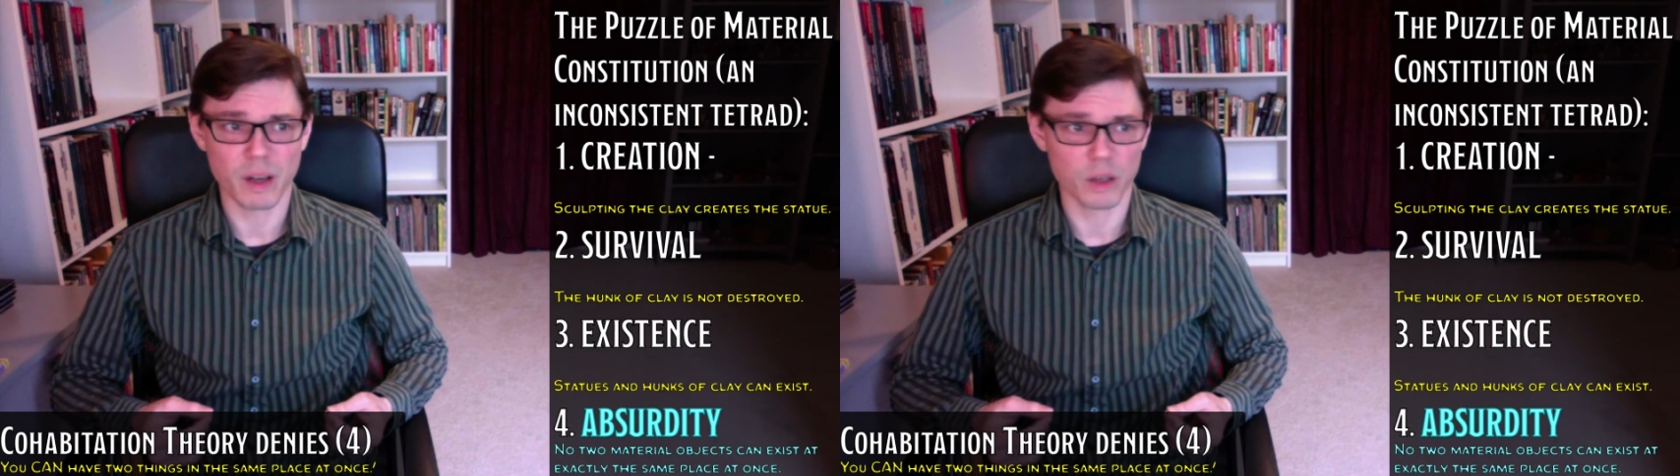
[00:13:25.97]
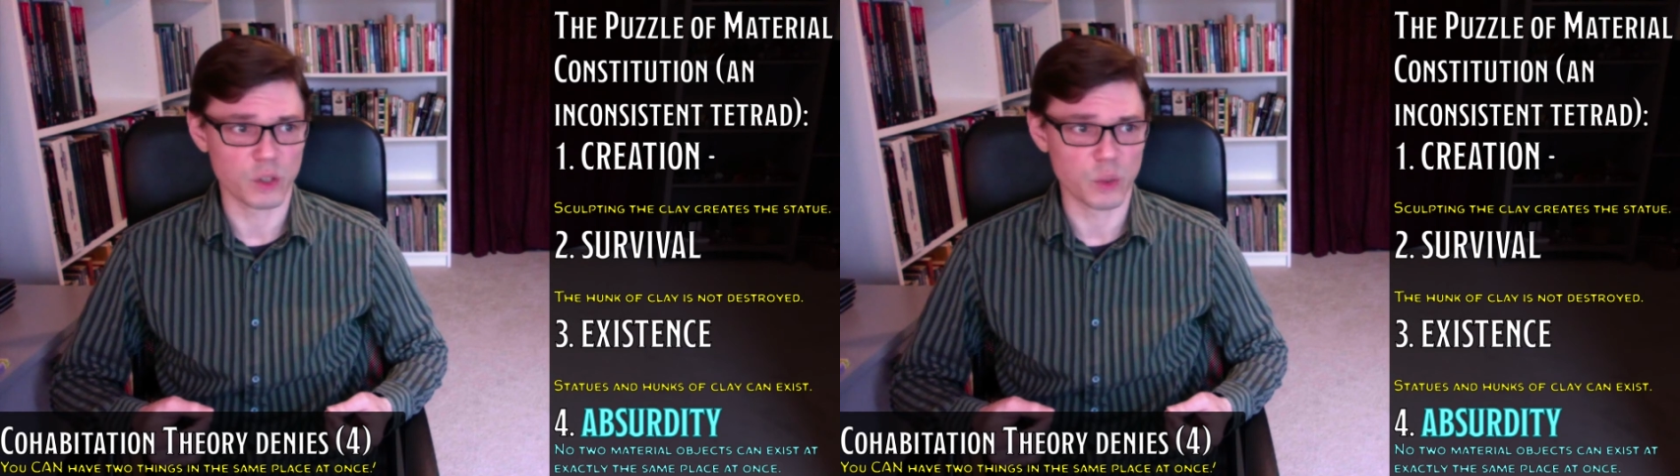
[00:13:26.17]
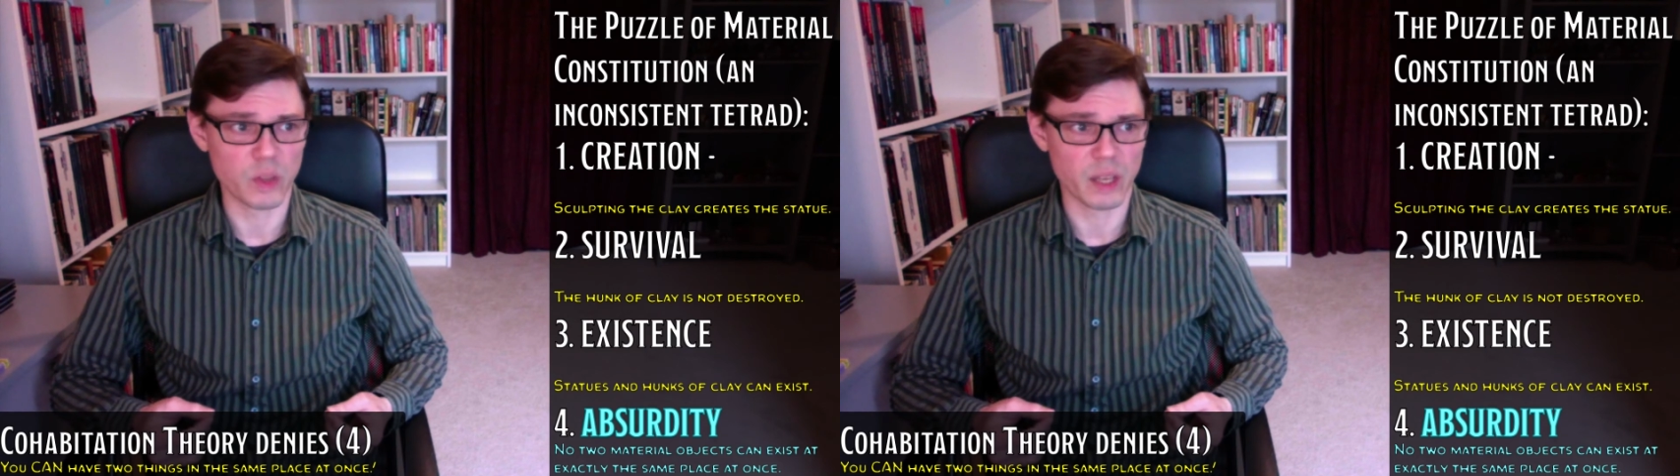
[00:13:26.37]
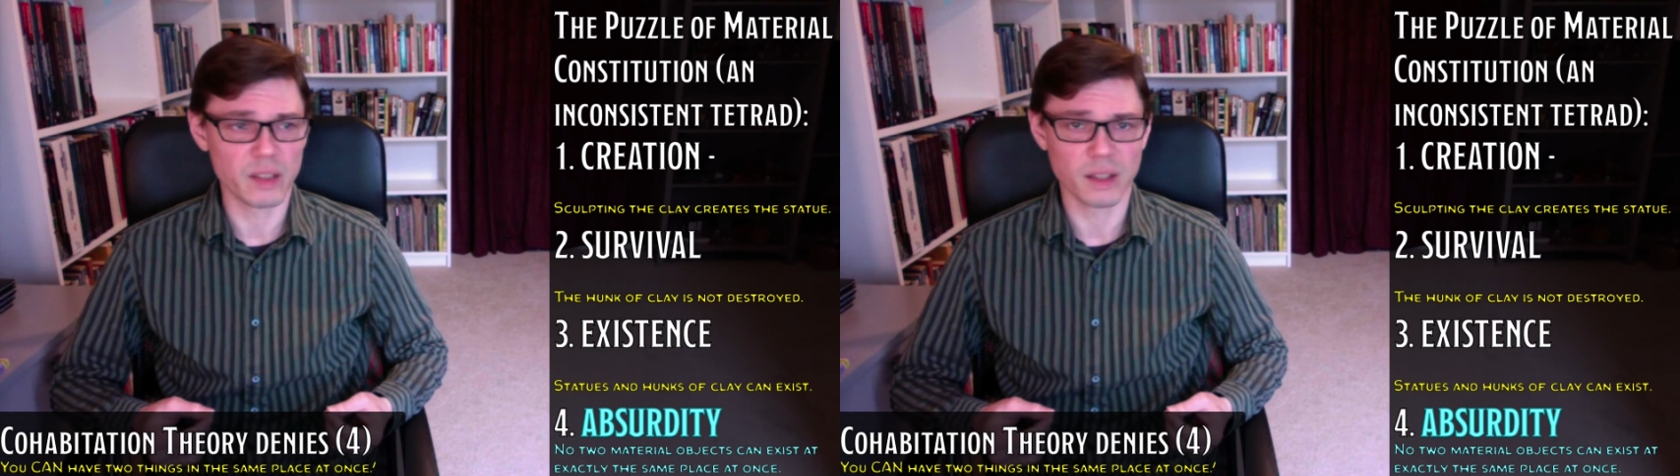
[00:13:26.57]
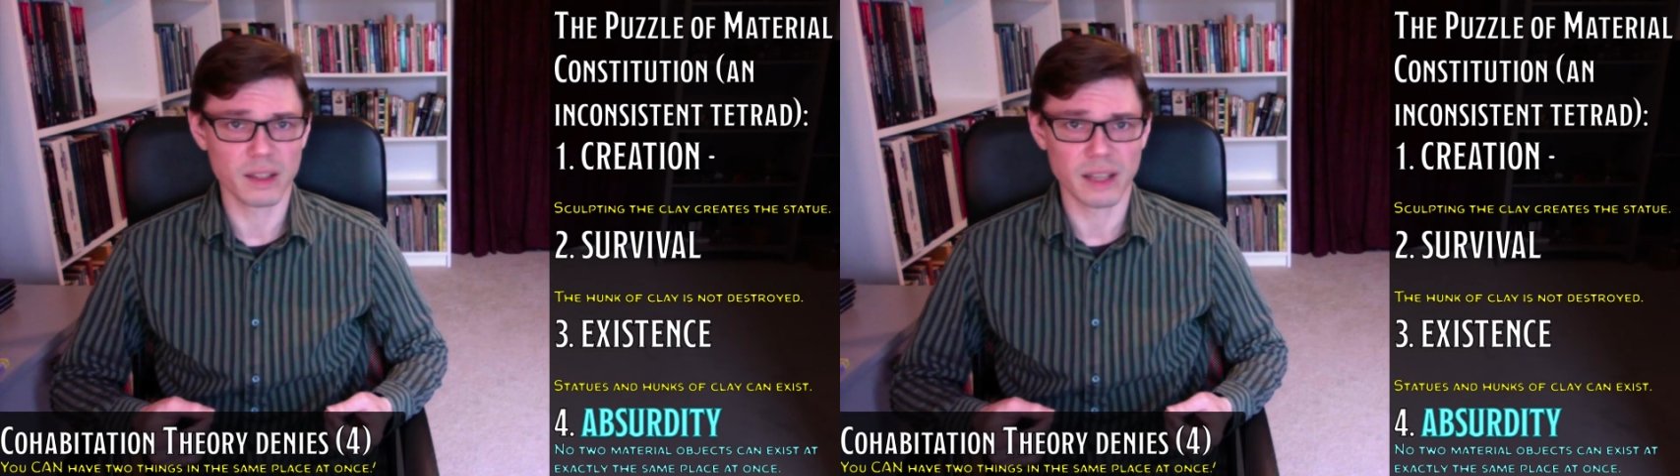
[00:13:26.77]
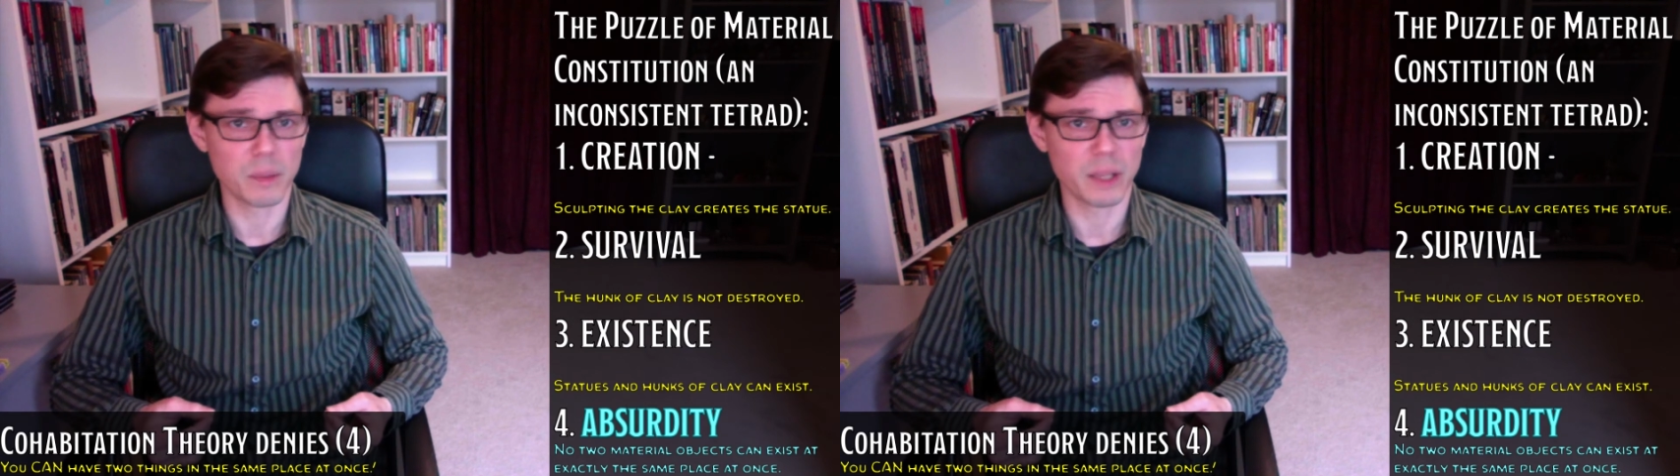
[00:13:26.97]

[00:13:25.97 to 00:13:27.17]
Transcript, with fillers: are two things in the same